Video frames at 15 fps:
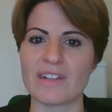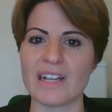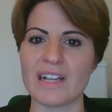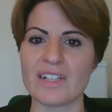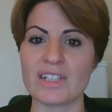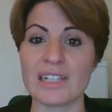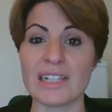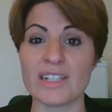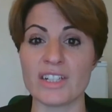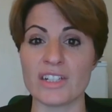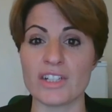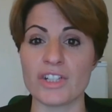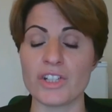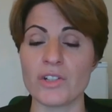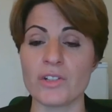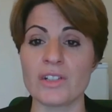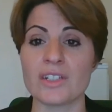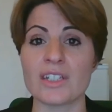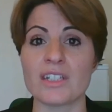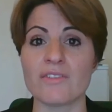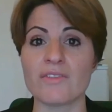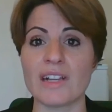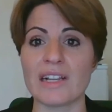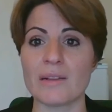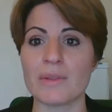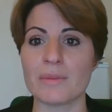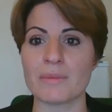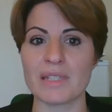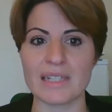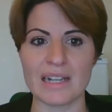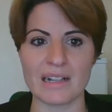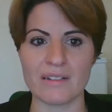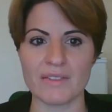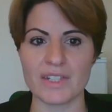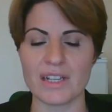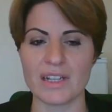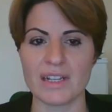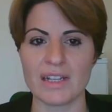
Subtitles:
largely to the student to develop themselves,